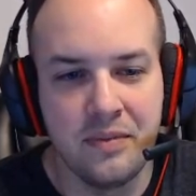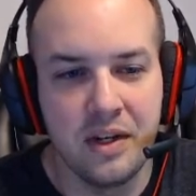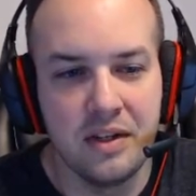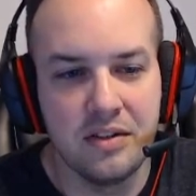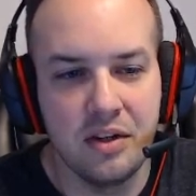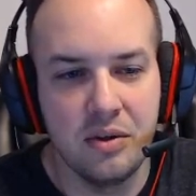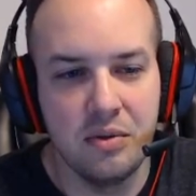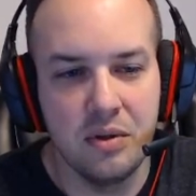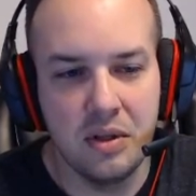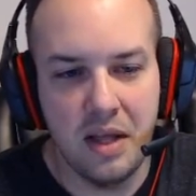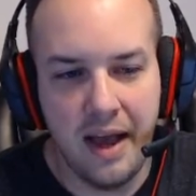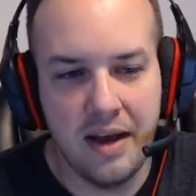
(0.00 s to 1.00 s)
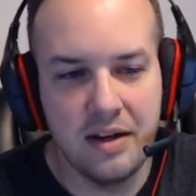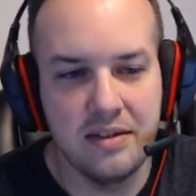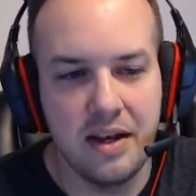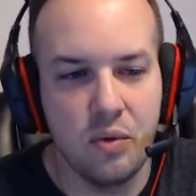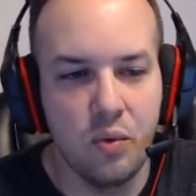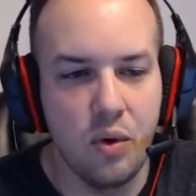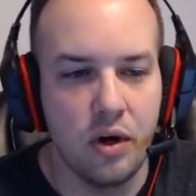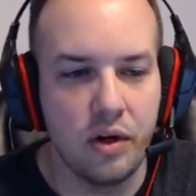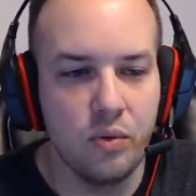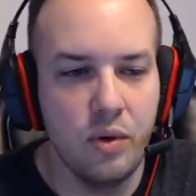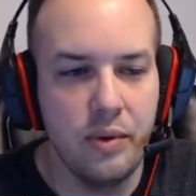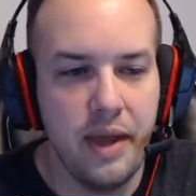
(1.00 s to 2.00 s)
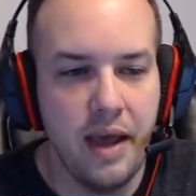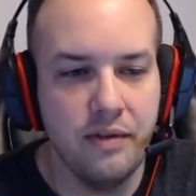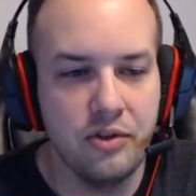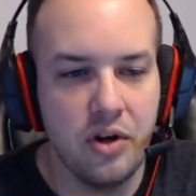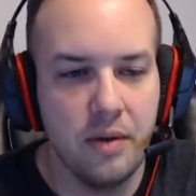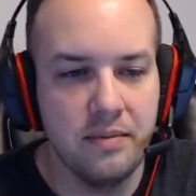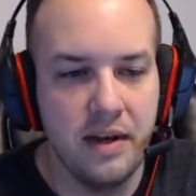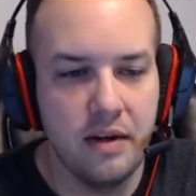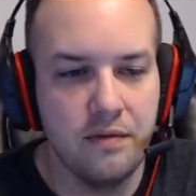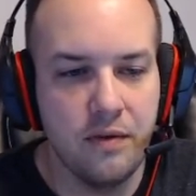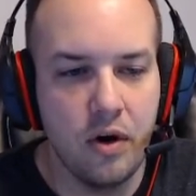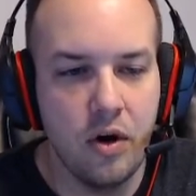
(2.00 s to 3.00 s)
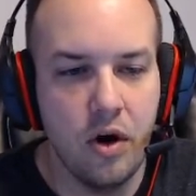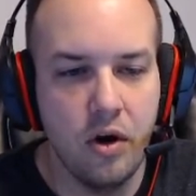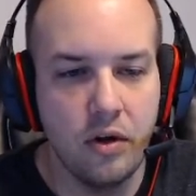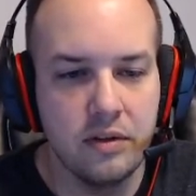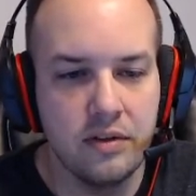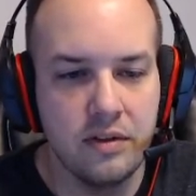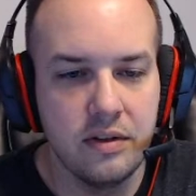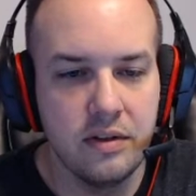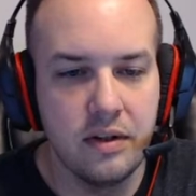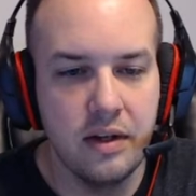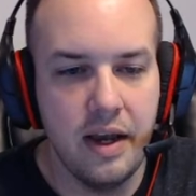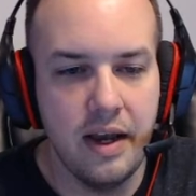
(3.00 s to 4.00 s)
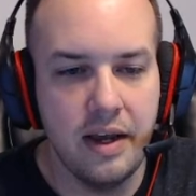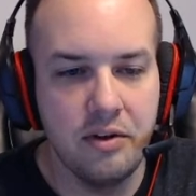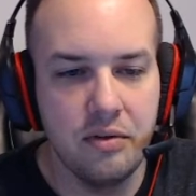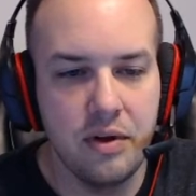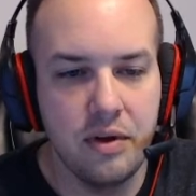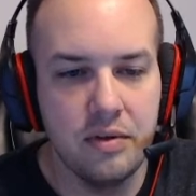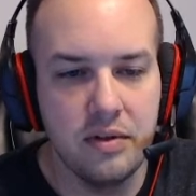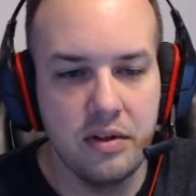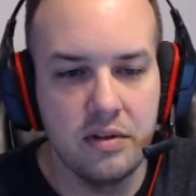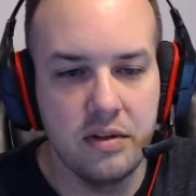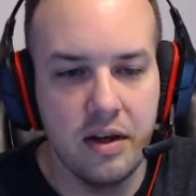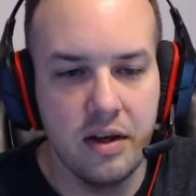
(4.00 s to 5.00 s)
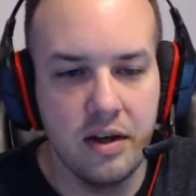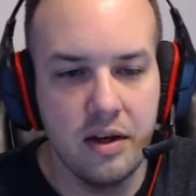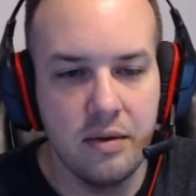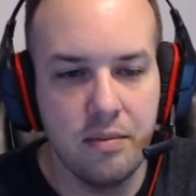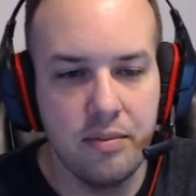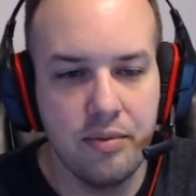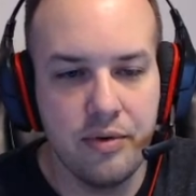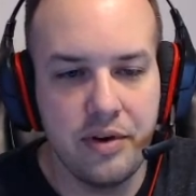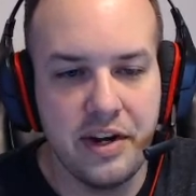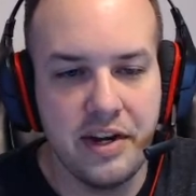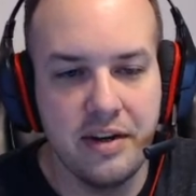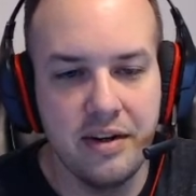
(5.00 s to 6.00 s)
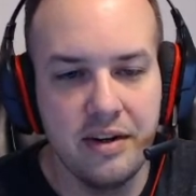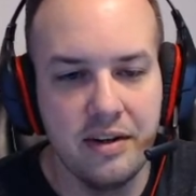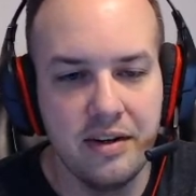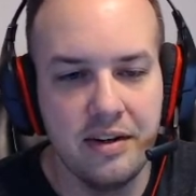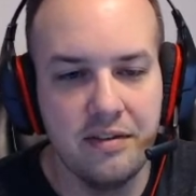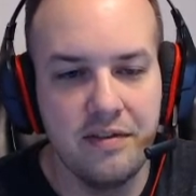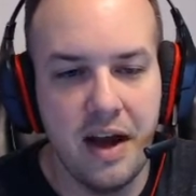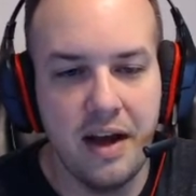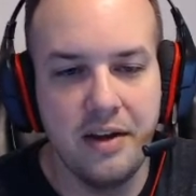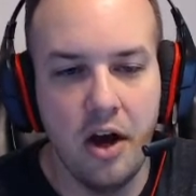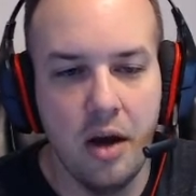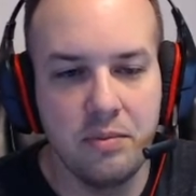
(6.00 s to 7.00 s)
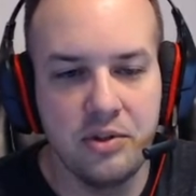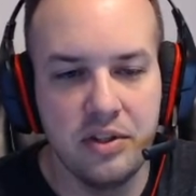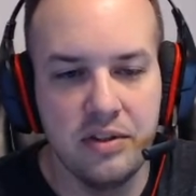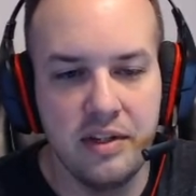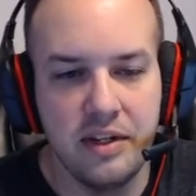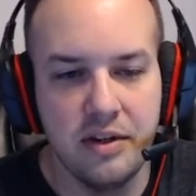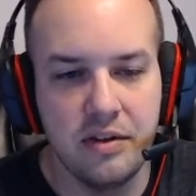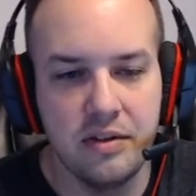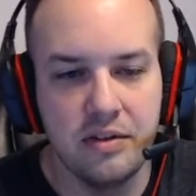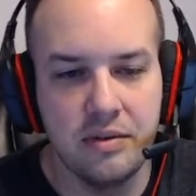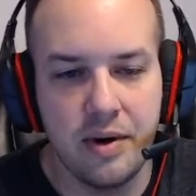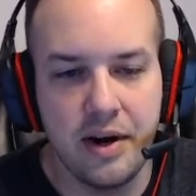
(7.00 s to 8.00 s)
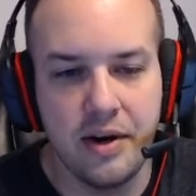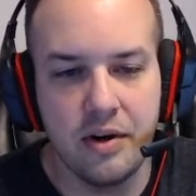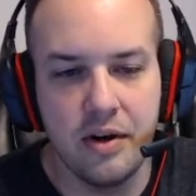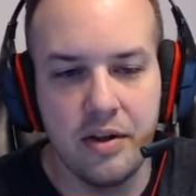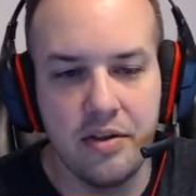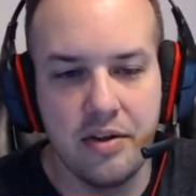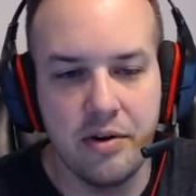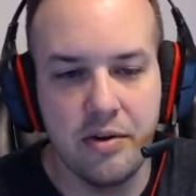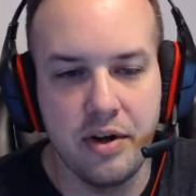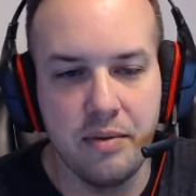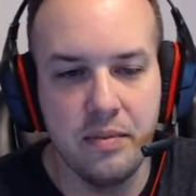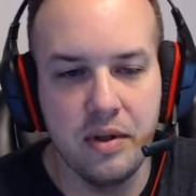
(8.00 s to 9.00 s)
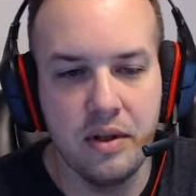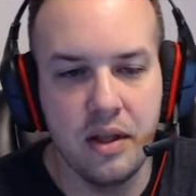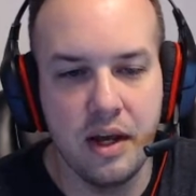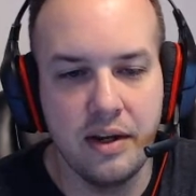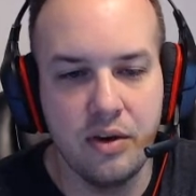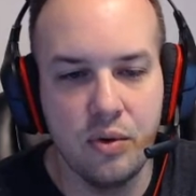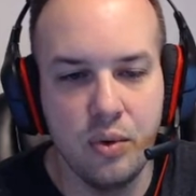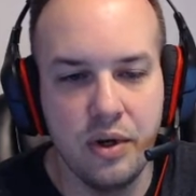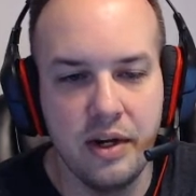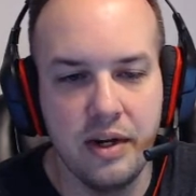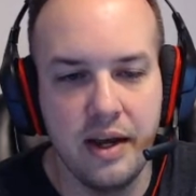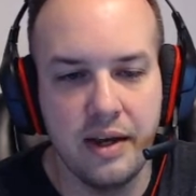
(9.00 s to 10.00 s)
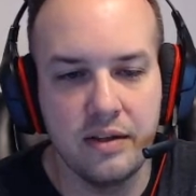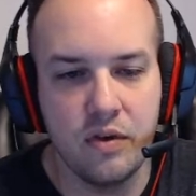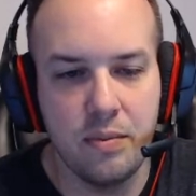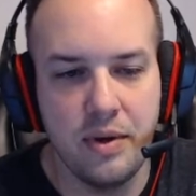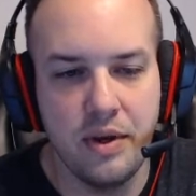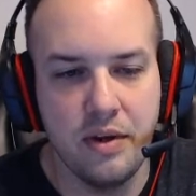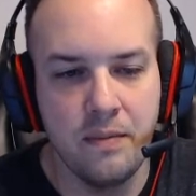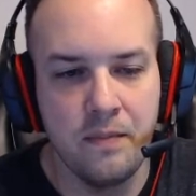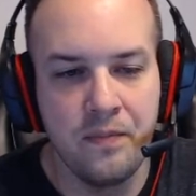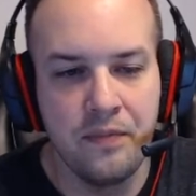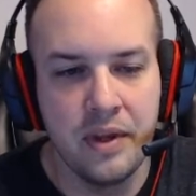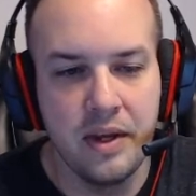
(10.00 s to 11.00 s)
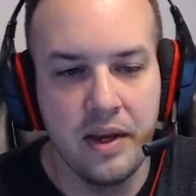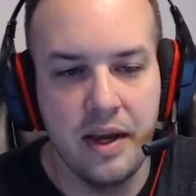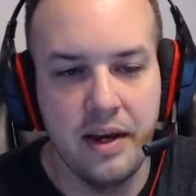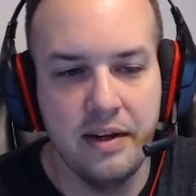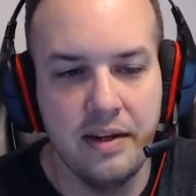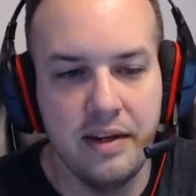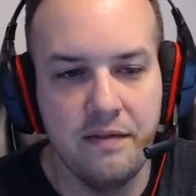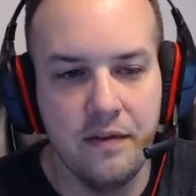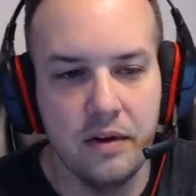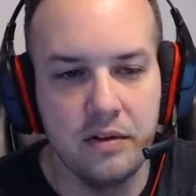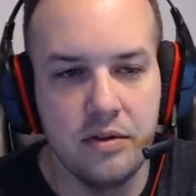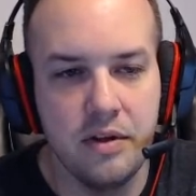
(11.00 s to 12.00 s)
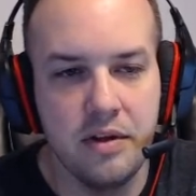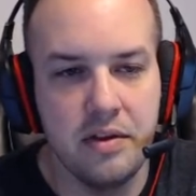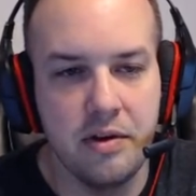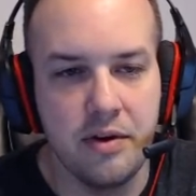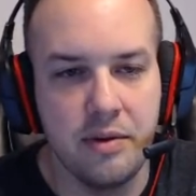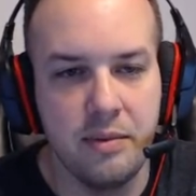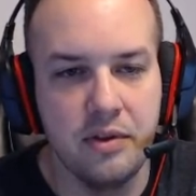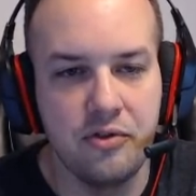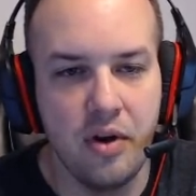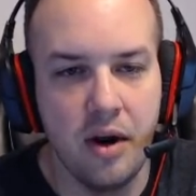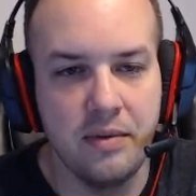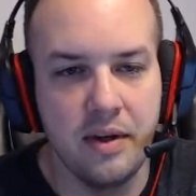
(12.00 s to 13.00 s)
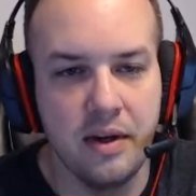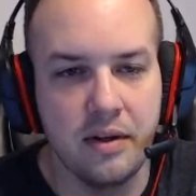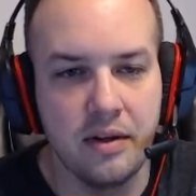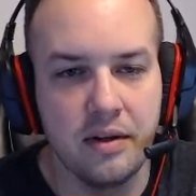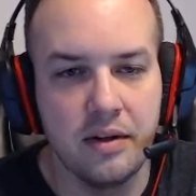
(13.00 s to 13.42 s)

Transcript: So how does that work? Well, we have a drop down for our alt, and you'll notice it's pre-defined options here in this array are Ethereum, Litecoin, and XRP, and it defaults to the Ethereum in the drop down.